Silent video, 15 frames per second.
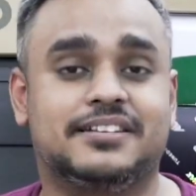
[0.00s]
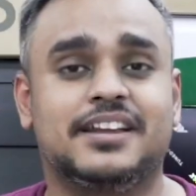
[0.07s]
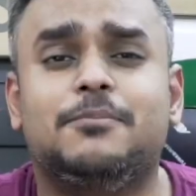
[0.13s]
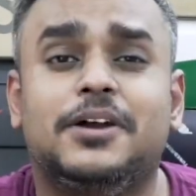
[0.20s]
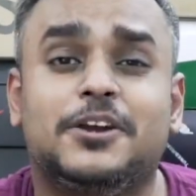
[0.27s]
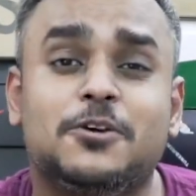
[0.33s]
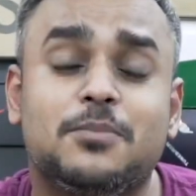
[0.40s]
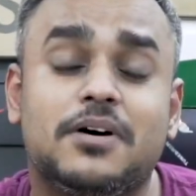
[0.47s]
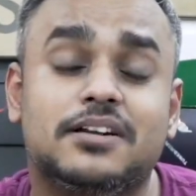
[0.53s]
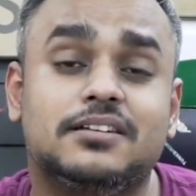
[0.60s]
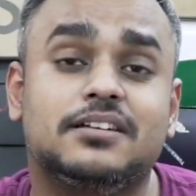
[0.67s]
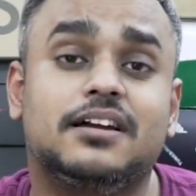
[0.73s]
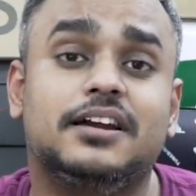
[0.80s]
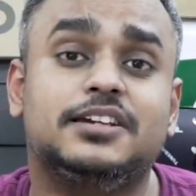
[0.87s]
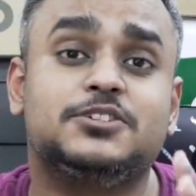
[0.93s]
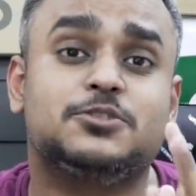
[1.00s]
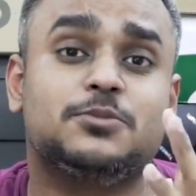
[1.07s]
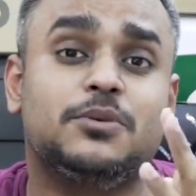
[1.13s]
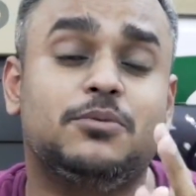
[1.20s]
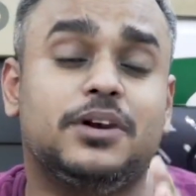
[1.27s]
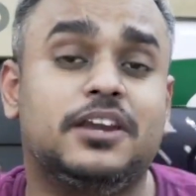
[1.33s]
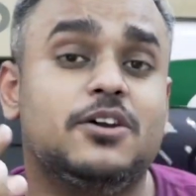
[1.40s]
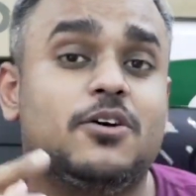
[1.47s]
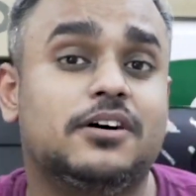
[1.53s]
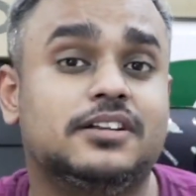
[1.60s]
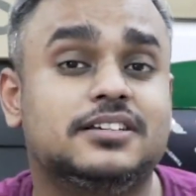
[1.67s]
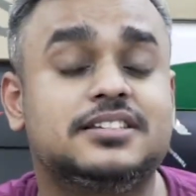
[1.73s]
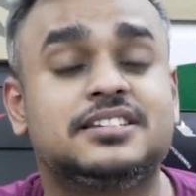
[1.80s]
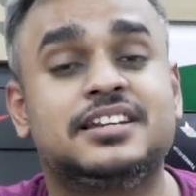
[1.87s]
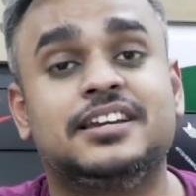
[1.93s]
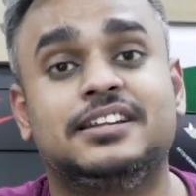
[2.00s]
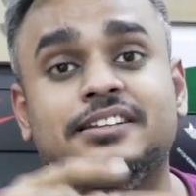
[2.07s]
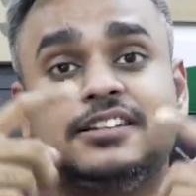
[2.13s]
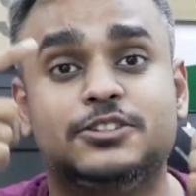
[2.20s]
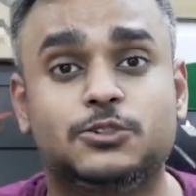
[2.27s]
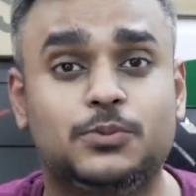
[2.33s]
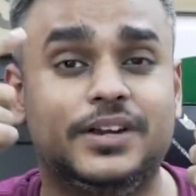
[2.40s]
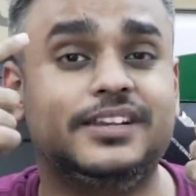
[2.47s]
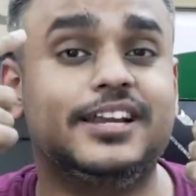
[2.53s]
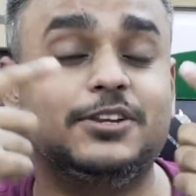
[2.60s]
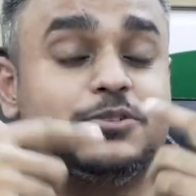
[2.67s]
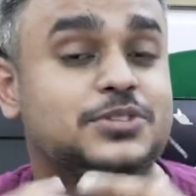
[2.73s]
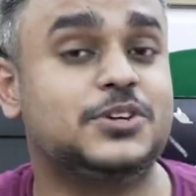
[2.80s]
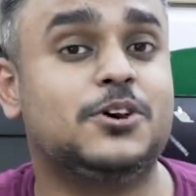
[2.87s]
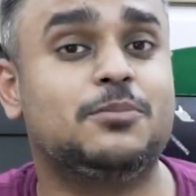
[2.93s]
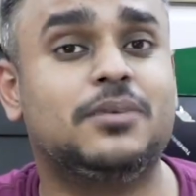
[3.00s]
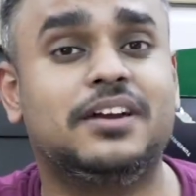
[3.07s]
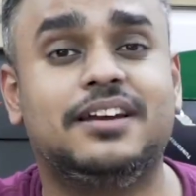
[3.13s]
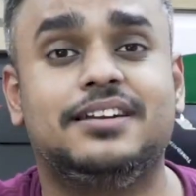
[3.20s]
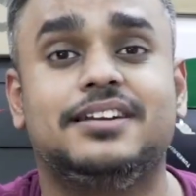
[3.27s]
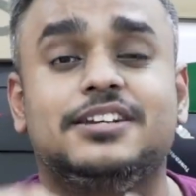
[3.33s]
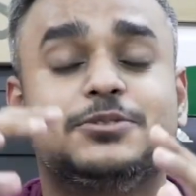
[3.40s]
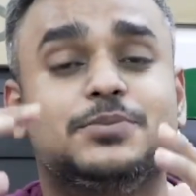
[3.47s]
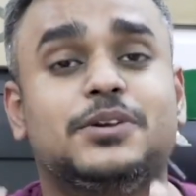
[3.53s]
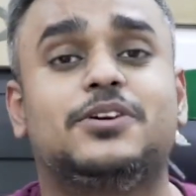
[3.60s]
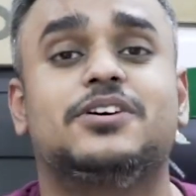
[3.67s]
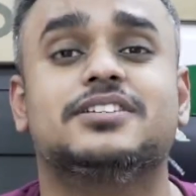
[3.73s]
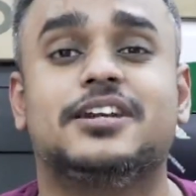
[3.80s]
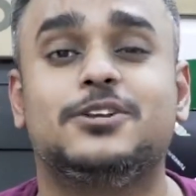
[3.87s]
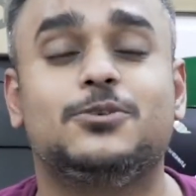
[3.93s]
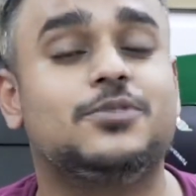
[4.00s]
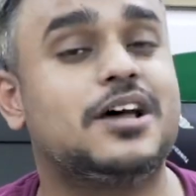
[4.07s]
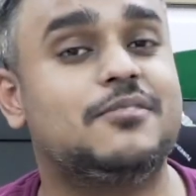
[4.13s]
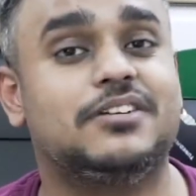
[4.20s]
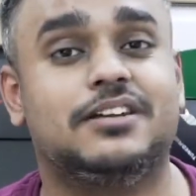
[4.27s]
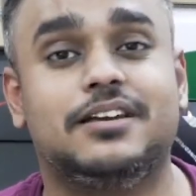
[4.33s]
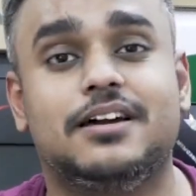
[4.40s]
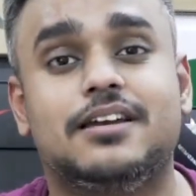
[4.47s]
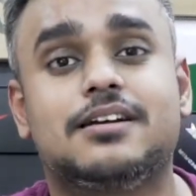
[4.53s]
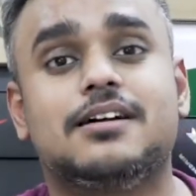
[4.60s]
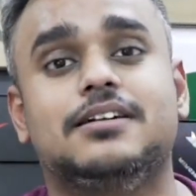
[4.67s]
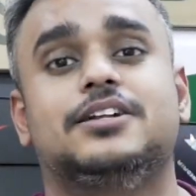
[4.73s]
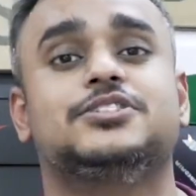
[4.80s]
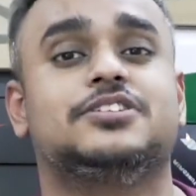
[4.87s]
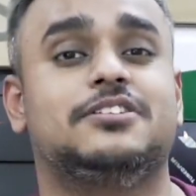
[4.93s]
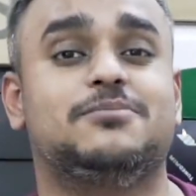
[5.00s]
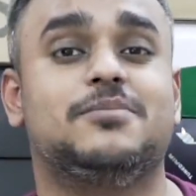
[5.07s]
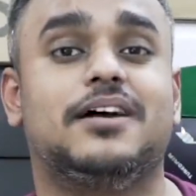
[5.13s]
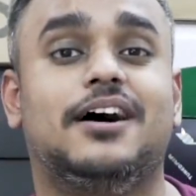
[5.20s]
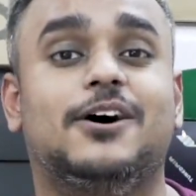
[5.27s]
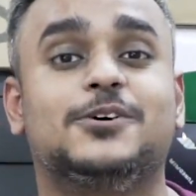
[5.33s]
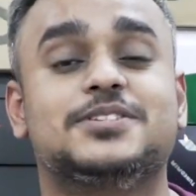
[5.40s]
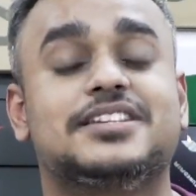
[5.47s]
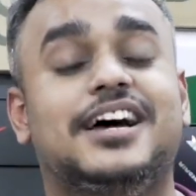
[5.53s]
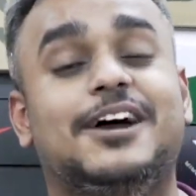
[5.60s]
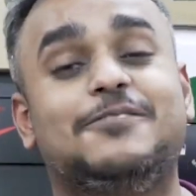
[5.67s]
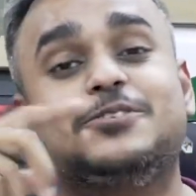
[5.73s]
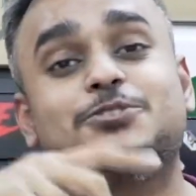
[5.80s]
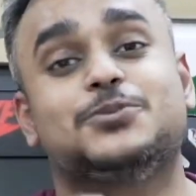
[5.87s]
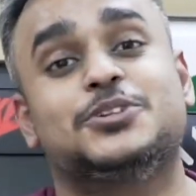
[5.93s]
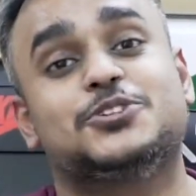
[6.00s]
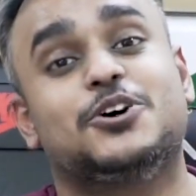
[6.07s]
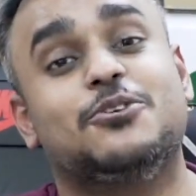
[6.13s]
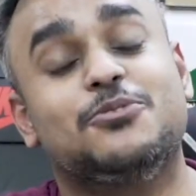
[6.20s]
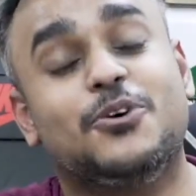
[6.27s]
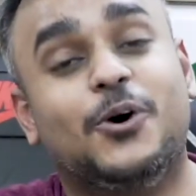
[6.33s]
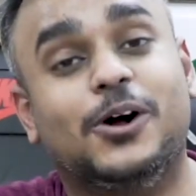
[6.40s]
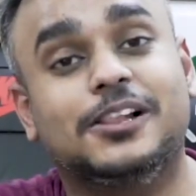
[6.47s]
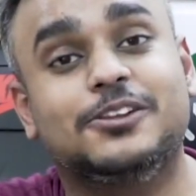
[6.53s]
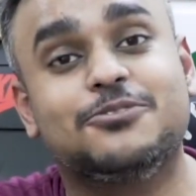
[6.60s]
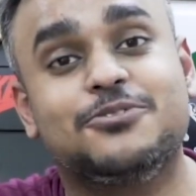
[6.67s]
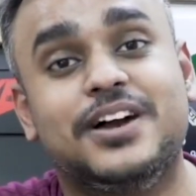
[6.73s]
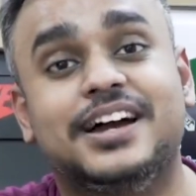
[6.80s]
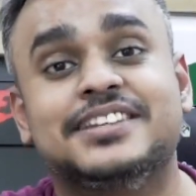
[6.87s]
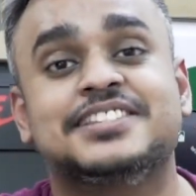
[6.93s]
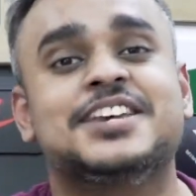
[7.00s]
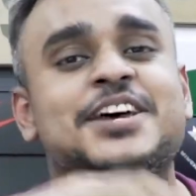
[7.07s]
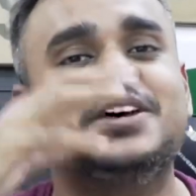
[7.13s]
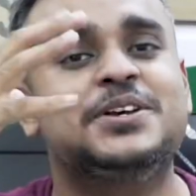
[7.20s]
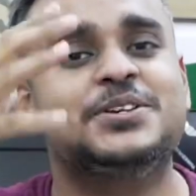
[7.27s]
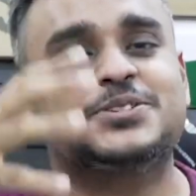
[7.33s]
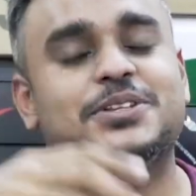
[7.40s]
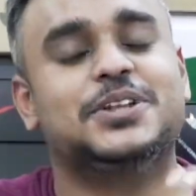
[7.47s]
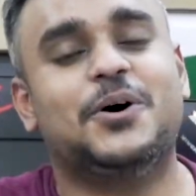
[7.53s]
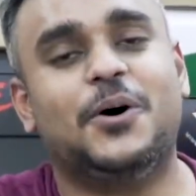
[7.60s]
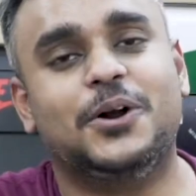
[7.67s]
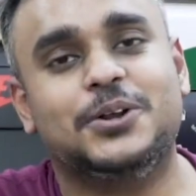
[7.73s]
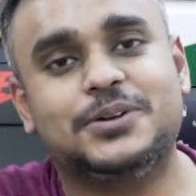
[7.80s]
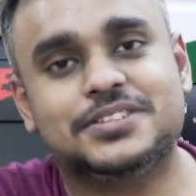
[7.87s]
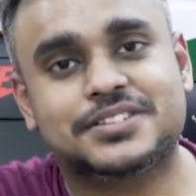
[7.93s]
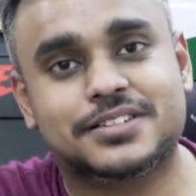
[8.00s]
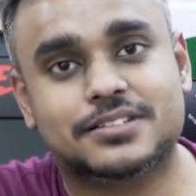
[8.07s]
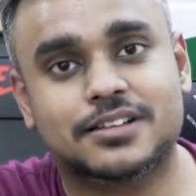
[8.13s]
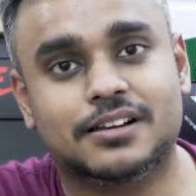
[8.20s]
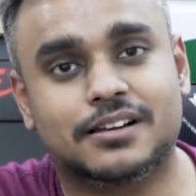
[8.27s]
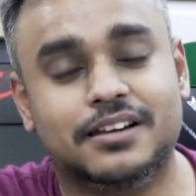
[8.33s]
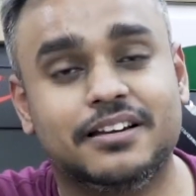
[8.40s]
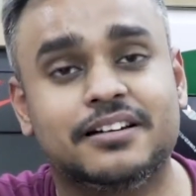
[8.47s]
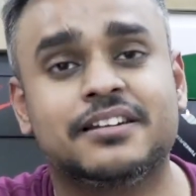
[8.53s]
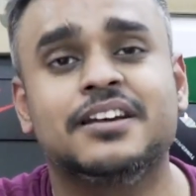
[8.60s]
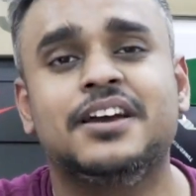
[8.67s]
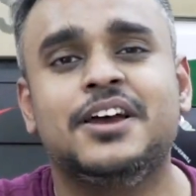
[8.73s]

I beg your pardon guys, to be very honest, the sweat that you see on my head is because I don't have an air conditioner in my house. I have to switch off all the fans so the audio is crystal clear.